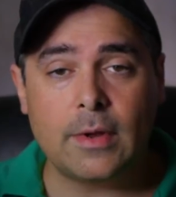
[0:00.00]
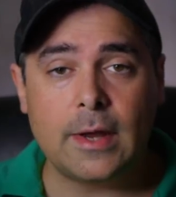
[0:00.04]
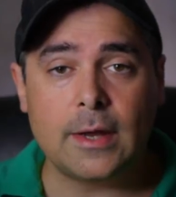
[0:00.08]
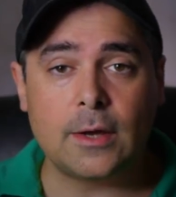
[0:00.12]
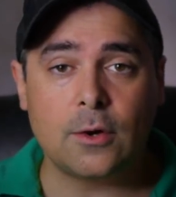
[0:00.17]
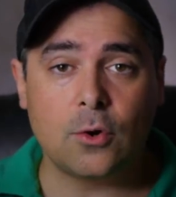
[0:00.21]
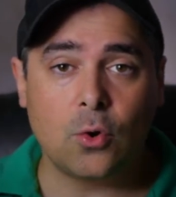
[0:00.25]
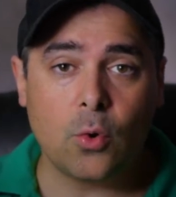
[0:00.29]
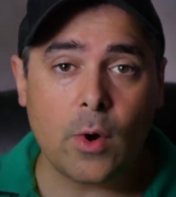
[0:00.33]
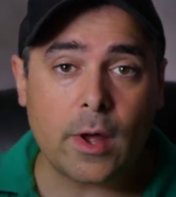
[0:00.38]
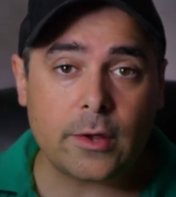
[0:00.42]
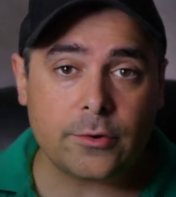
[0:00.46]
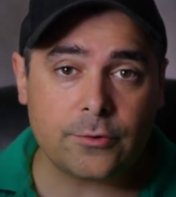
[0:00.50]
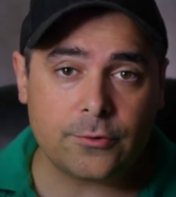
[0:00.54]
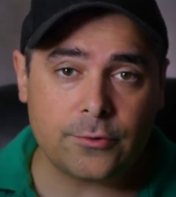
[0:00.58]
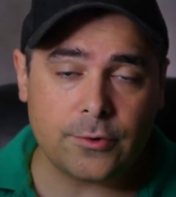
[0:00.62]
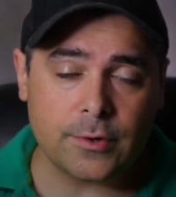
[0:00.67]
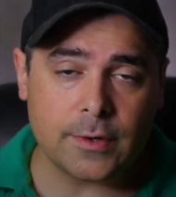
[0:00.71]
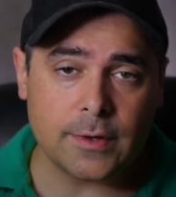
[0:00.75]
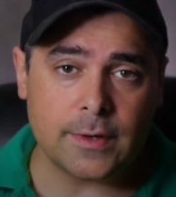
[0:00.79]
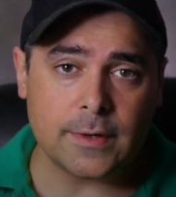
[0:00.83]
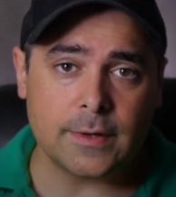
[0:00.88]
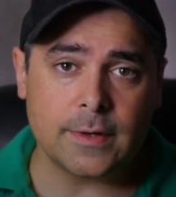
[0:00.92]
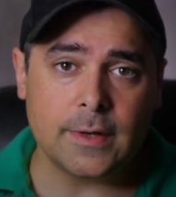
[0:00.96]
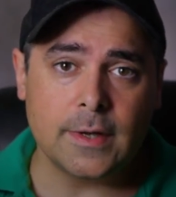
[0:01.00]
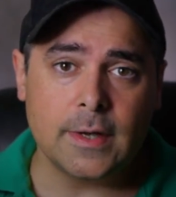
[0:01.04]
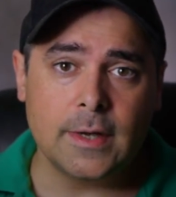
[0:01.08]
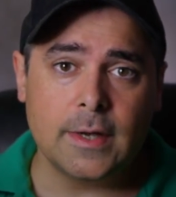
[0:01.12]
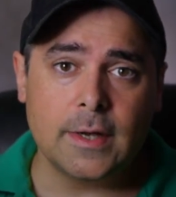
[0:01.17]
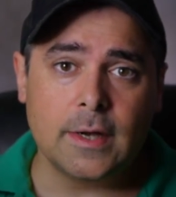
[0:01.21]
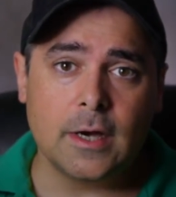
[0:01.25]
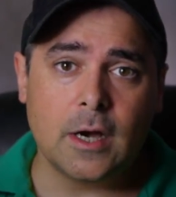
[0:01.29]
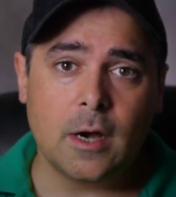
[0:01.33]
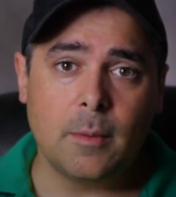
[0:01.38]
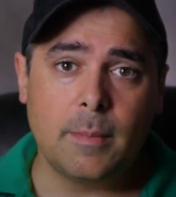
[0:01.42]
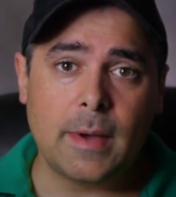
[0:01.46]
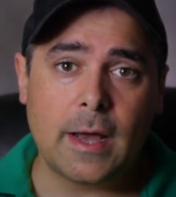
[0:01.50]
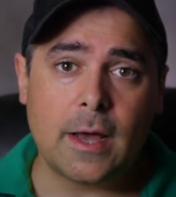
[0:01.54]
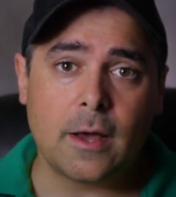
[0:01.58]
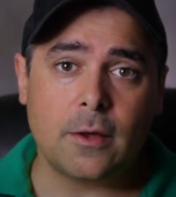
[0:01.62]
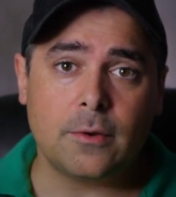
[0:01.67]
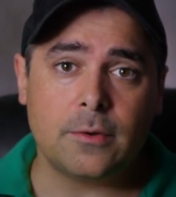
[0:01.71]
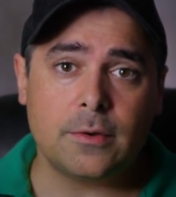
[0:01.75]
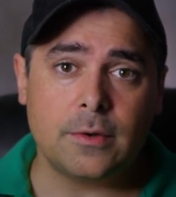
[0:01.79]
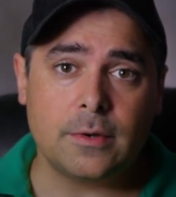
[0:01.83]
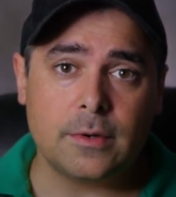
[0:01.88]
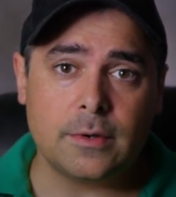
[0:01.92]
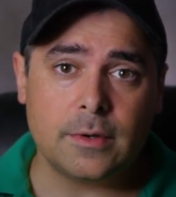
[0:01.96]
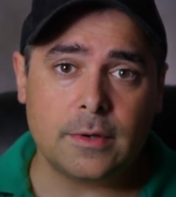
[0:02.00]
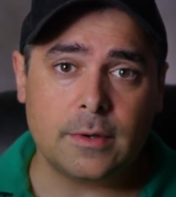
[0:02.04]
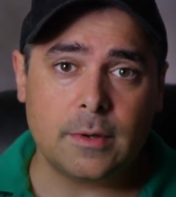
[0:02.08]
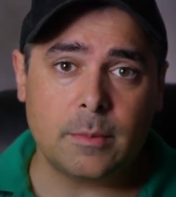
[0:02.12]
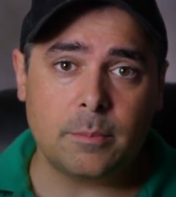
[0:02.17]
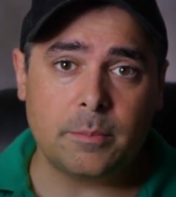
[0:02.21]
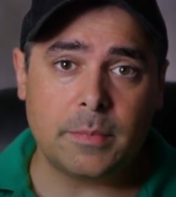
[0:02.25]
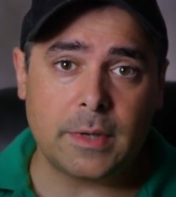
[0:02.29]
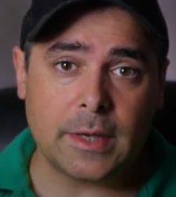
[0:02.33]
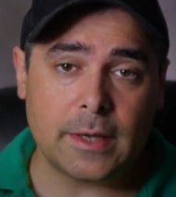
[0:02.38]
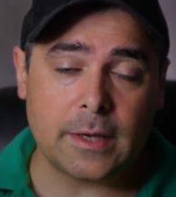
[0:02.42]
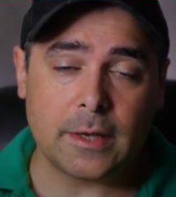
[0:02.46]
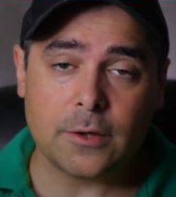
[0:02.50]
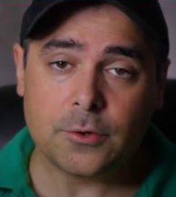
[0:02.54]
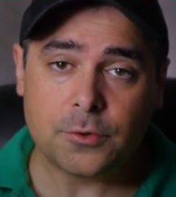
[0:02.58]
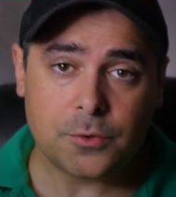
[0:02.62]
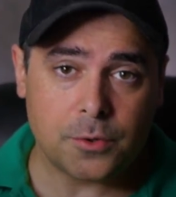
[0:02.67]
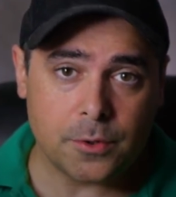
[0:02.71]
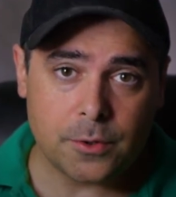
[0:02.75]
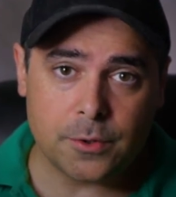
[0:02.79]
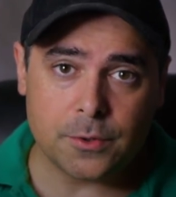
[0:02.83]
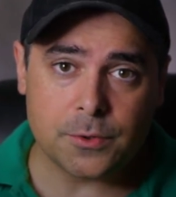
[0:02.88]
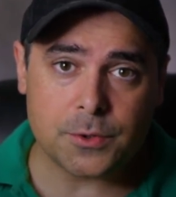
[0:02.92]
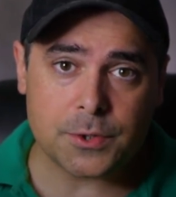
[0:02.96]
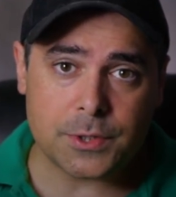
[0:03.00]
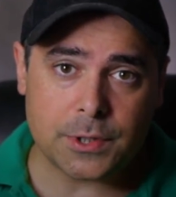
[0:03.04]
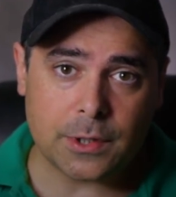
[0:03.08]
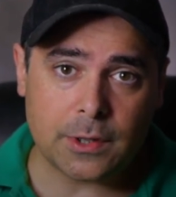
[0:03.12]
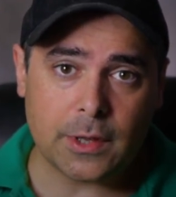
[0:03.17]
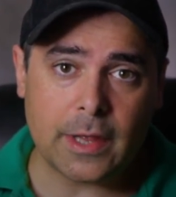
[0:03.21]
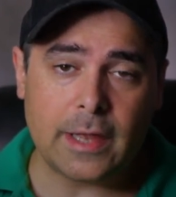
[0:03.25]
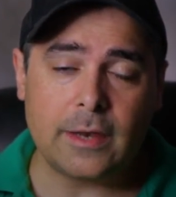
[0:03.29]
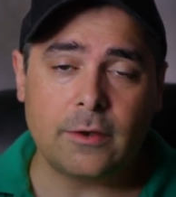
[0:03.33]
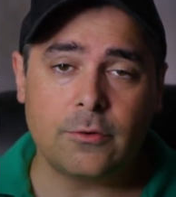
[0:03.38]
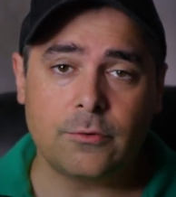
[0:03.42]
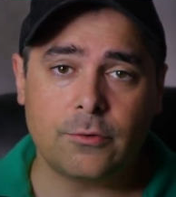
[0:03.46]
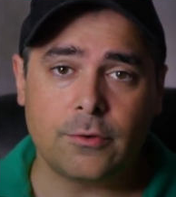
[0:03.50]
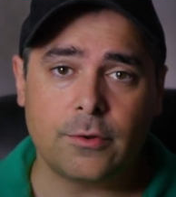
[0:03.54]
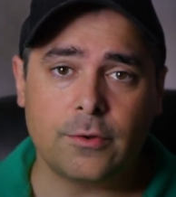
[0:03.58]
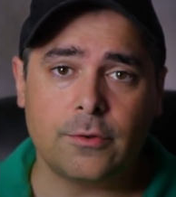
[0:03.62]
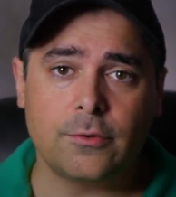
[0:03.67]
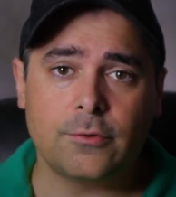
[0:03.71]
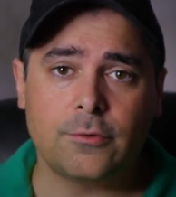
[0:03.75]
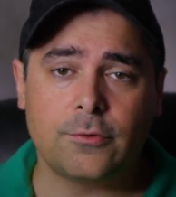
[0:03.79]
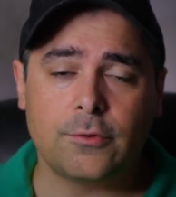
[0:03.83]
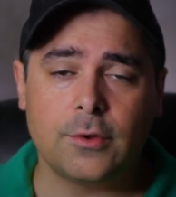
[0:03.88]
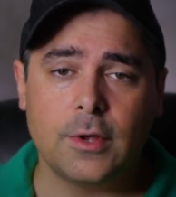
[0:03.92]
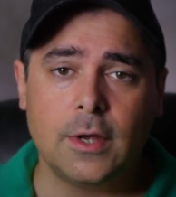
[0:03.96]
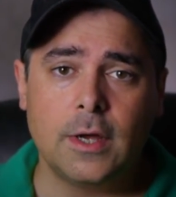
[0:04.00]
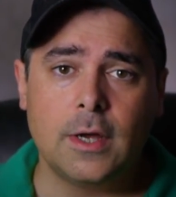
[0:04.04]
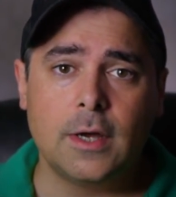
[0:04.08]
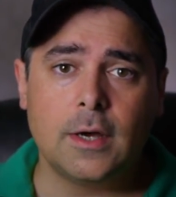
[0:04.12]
a question about being introduced to lenses,